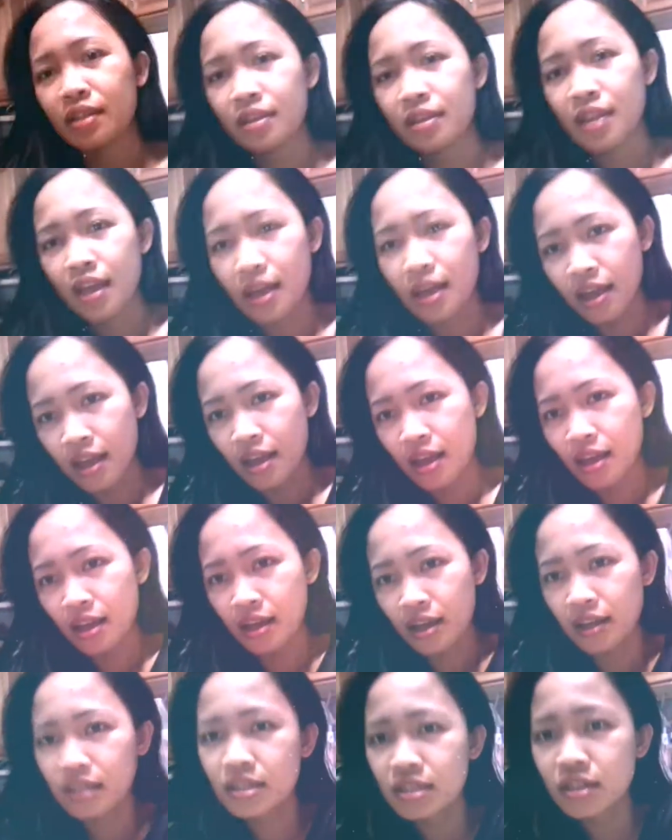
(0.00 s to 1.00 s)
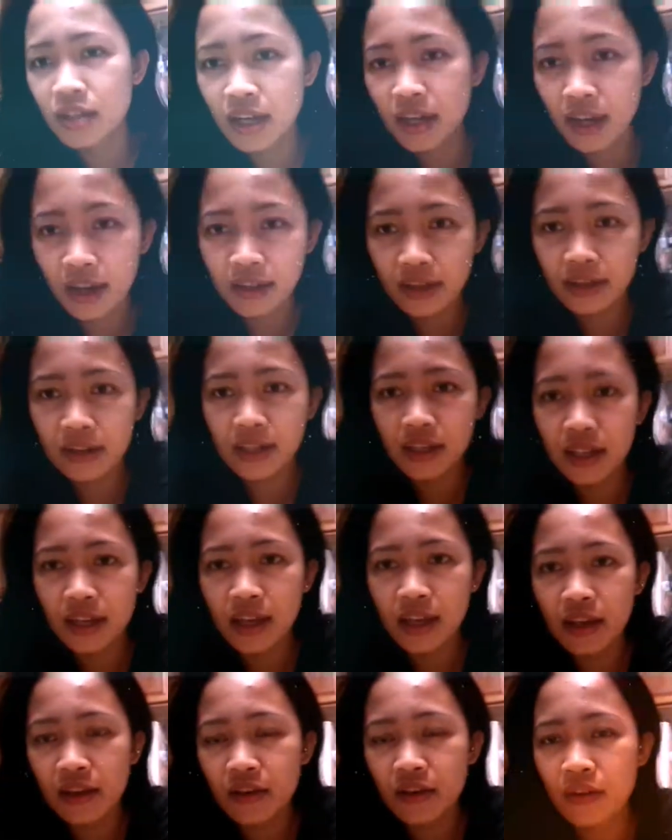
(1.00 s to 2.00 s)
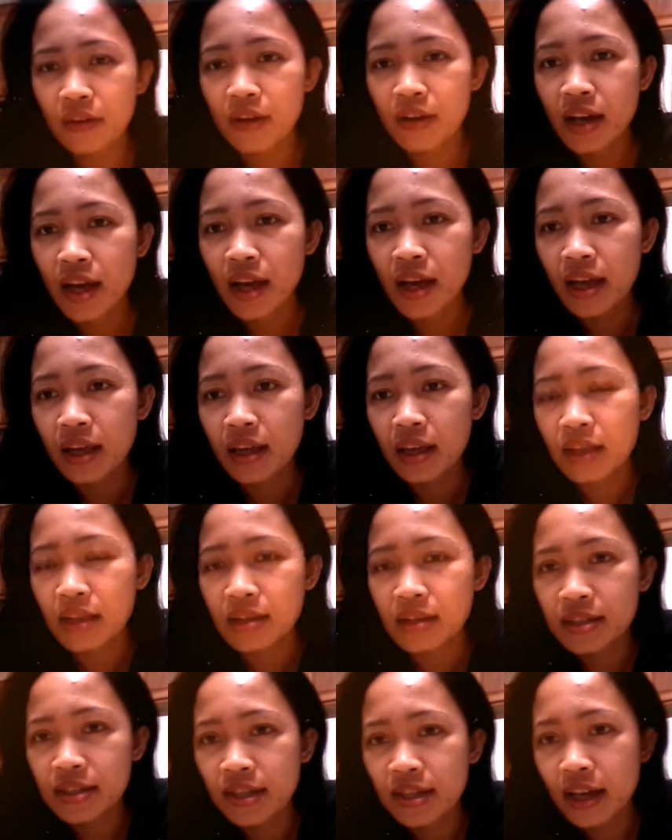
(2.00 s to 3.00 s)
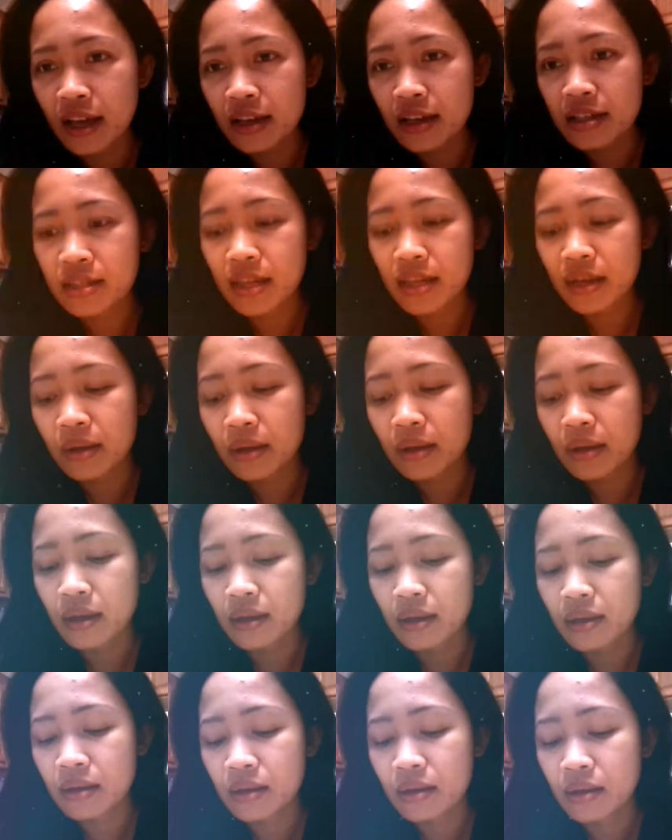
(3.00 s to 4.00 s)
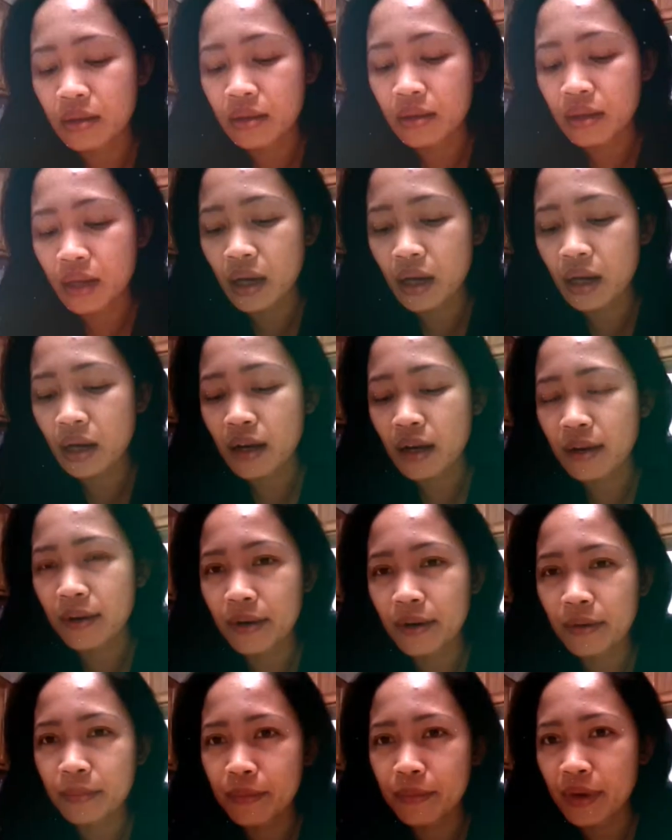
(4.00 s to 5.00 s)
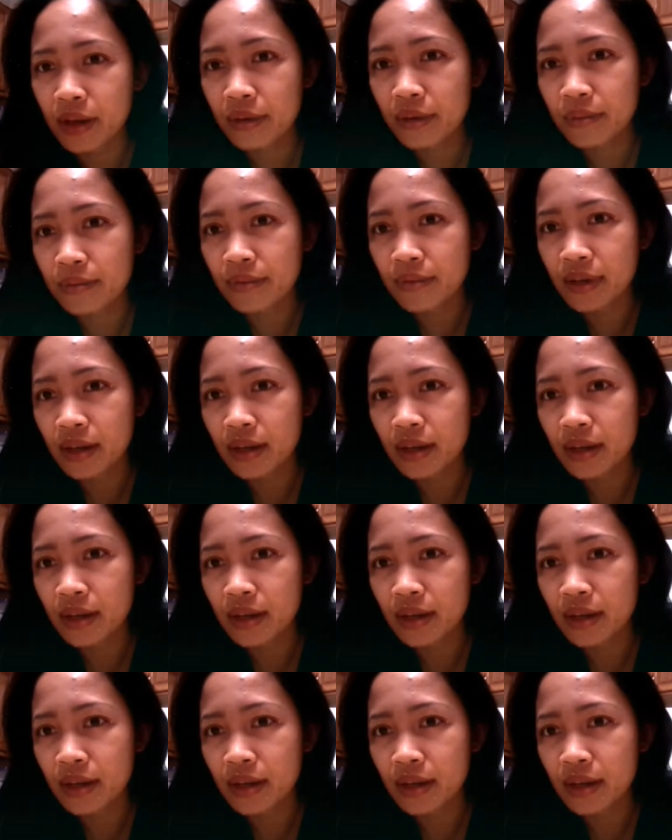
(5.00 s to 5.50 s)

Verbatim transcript: we can eat together in here yes guys and uh, my